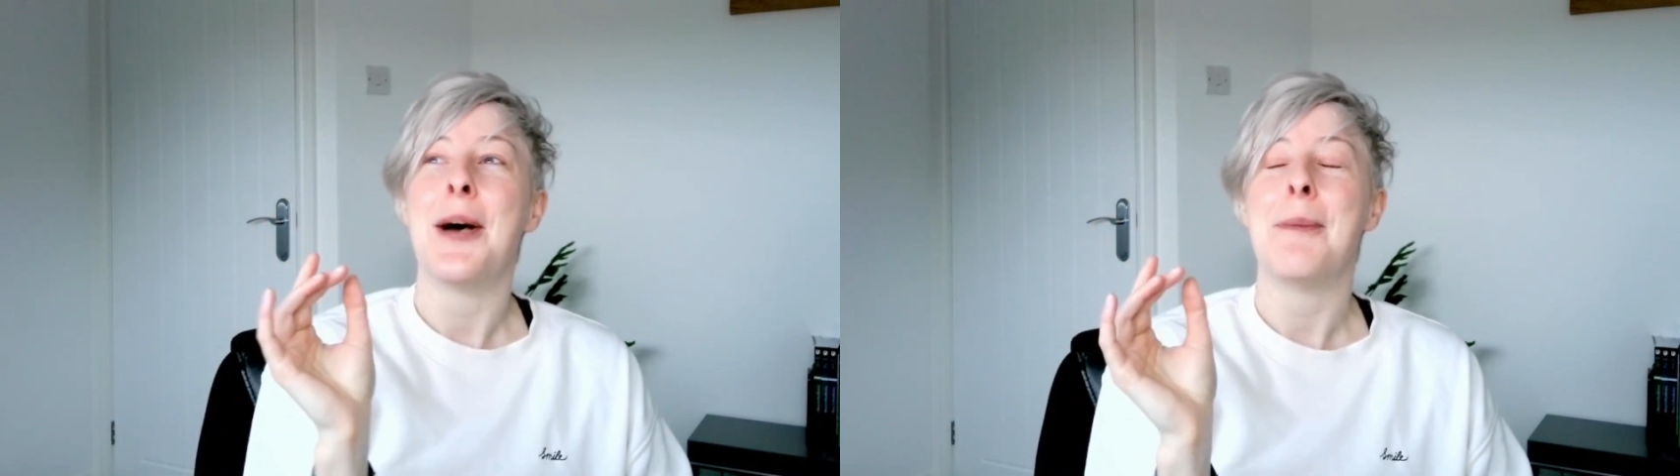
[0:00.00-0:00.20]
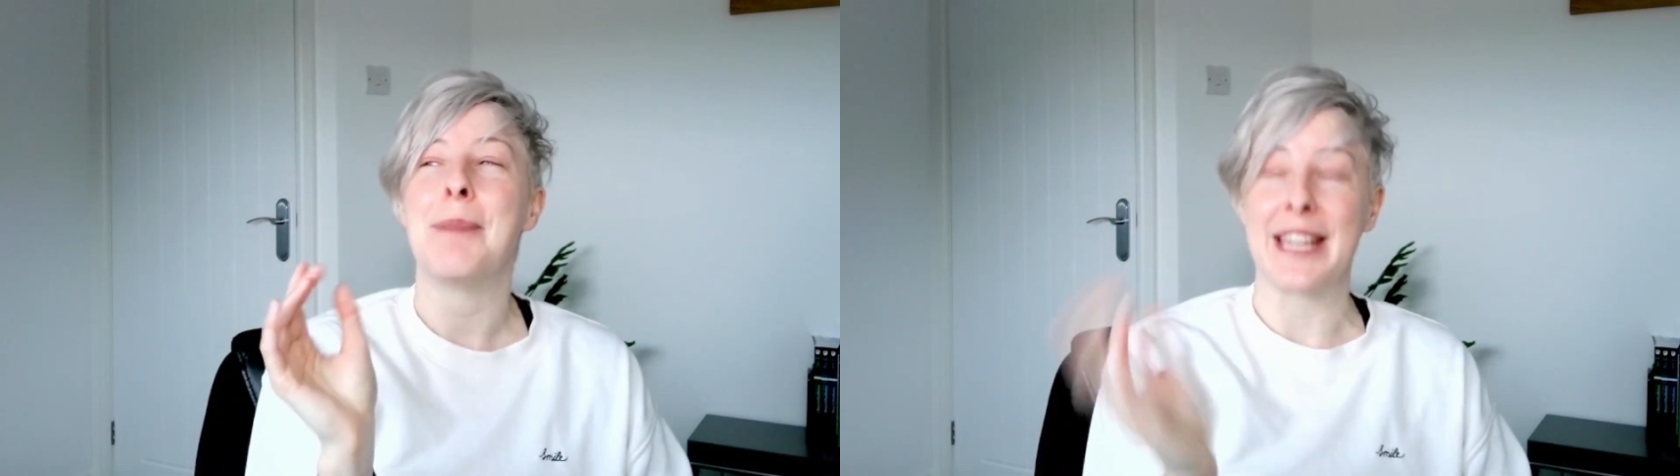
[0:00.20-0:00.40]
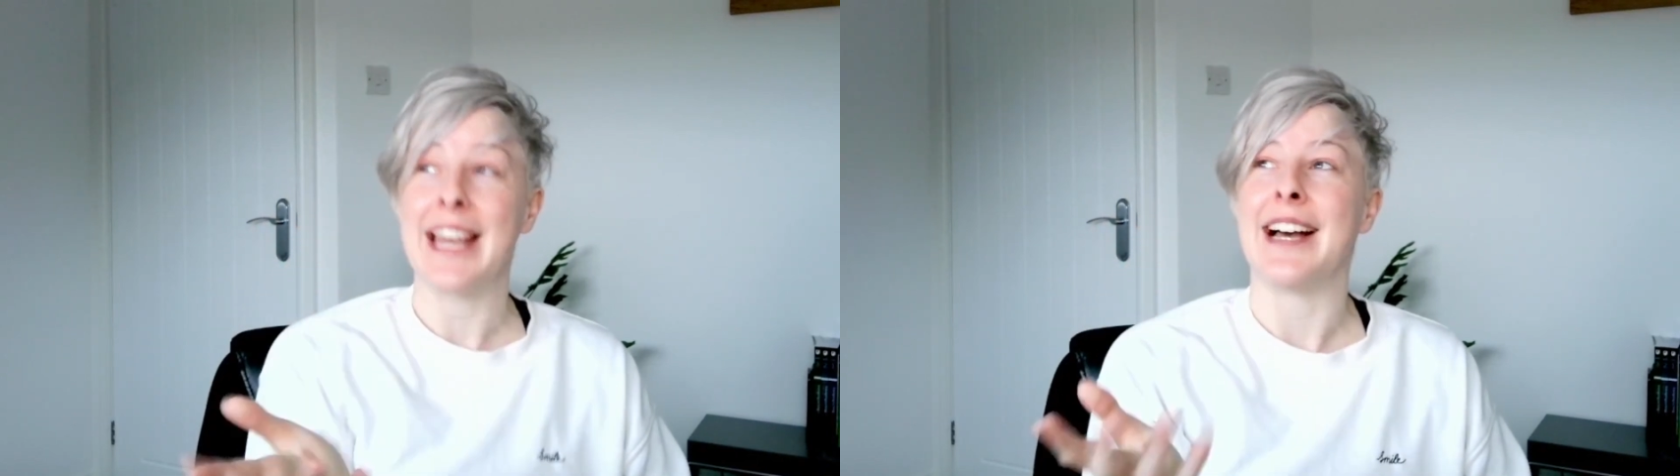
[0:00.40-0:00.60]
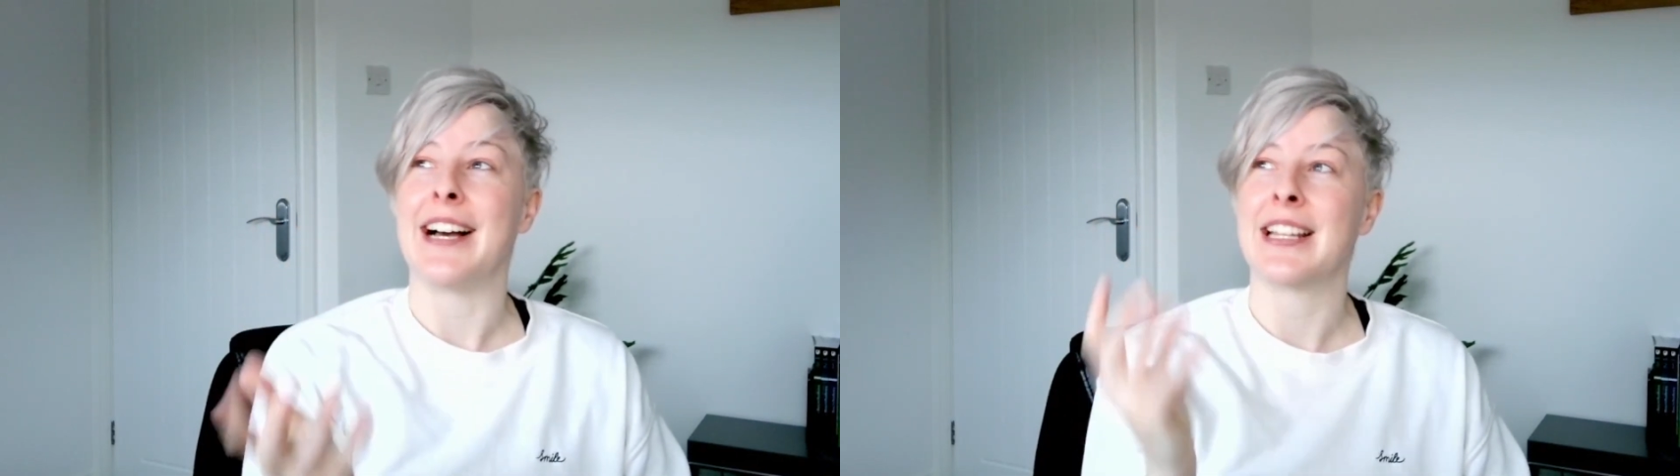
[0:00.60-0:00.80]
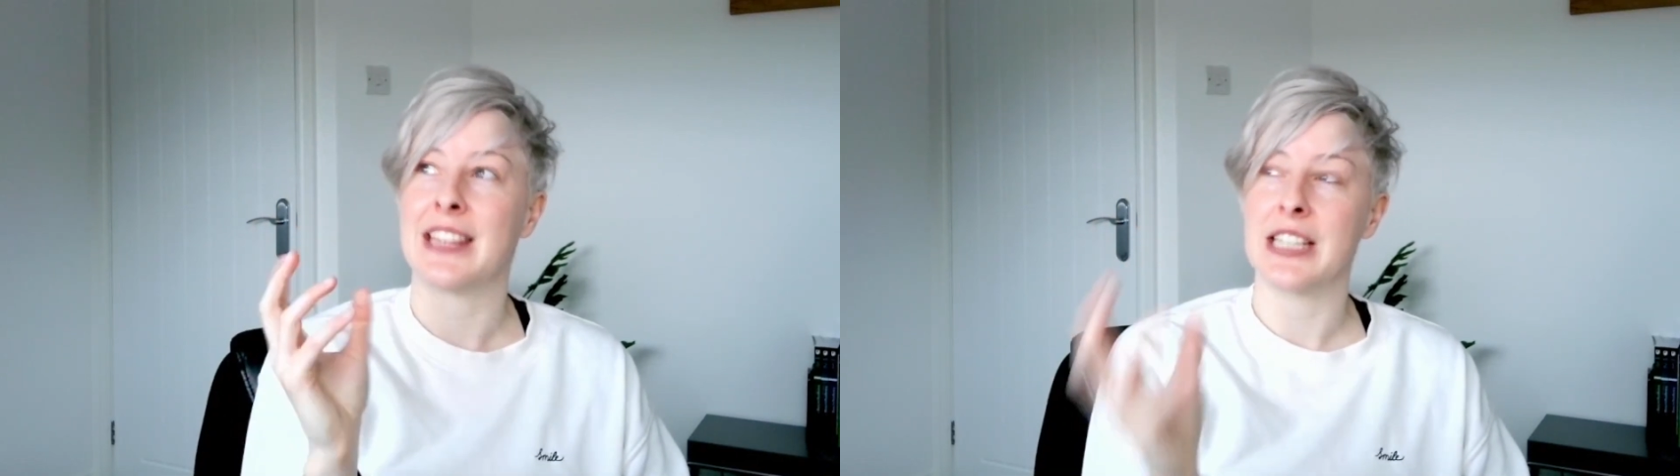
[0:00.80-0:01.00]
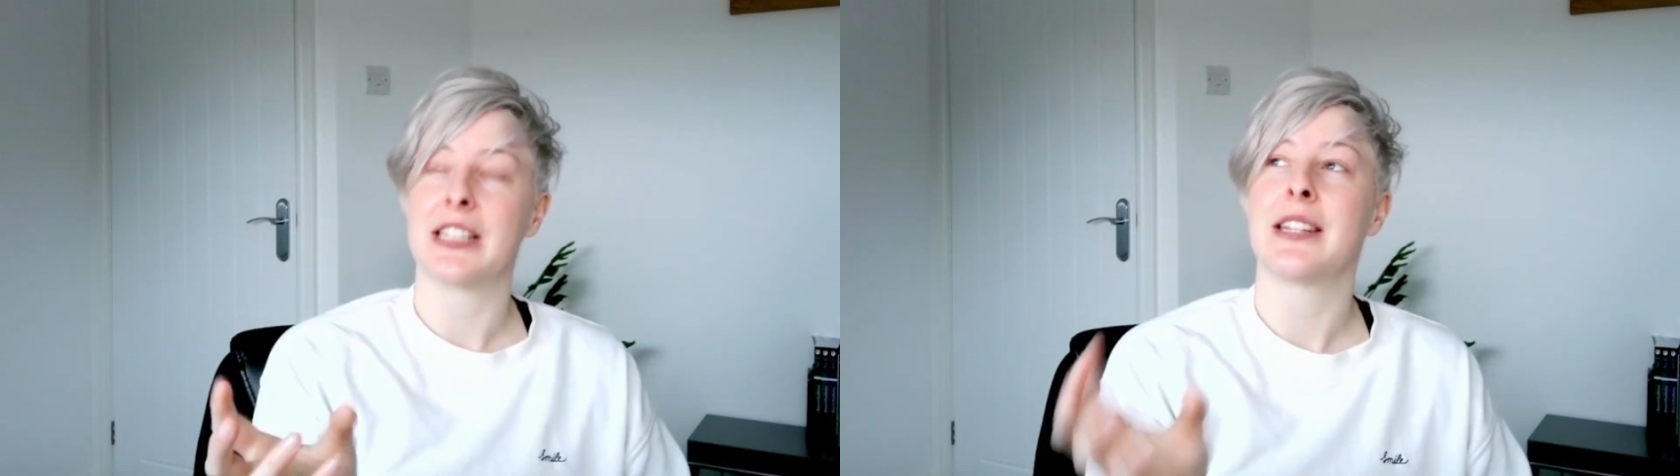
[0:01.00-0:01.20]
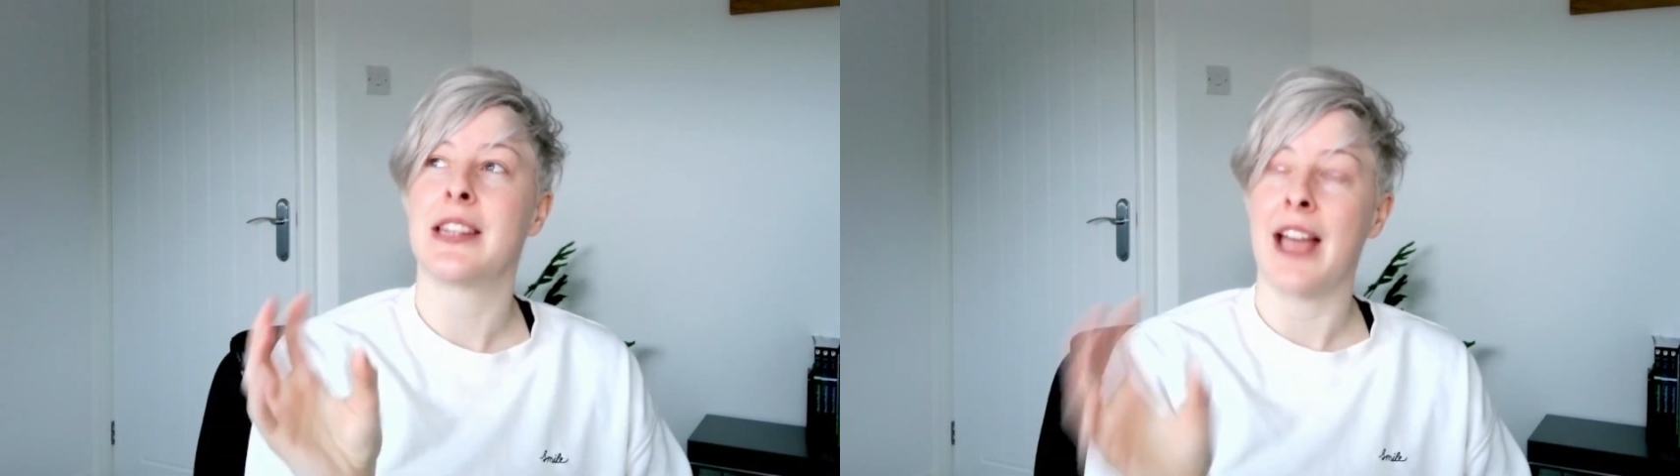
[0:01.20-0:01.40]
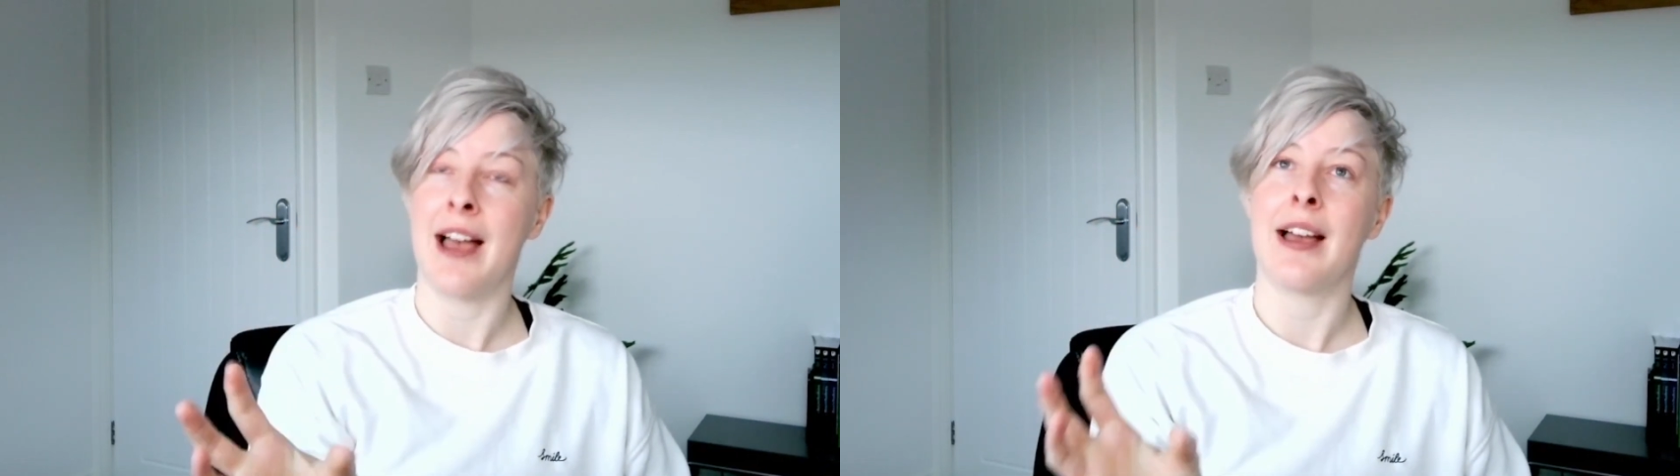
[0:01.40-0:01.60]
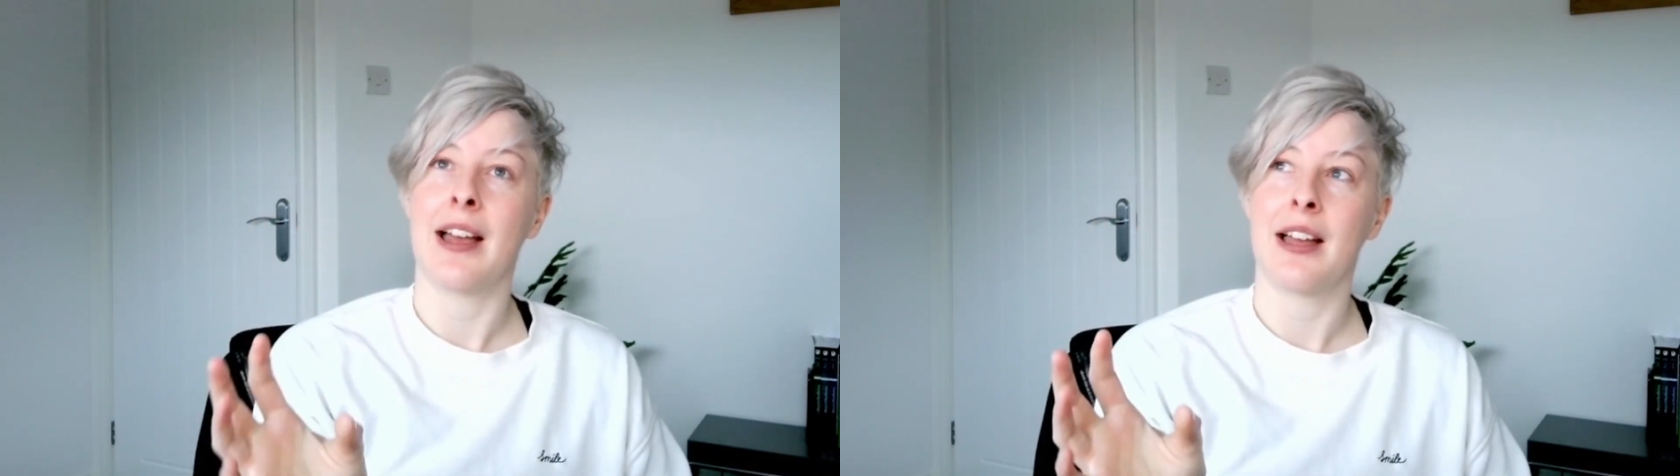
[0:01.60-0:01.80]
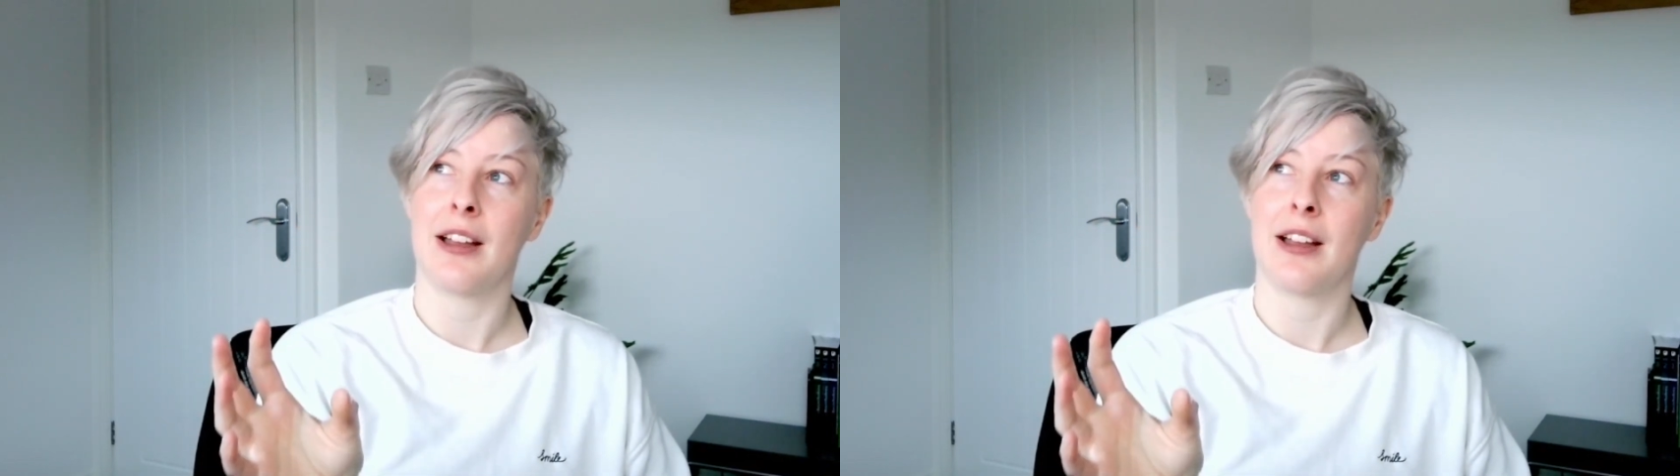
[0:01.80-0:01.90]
But yeah, I think that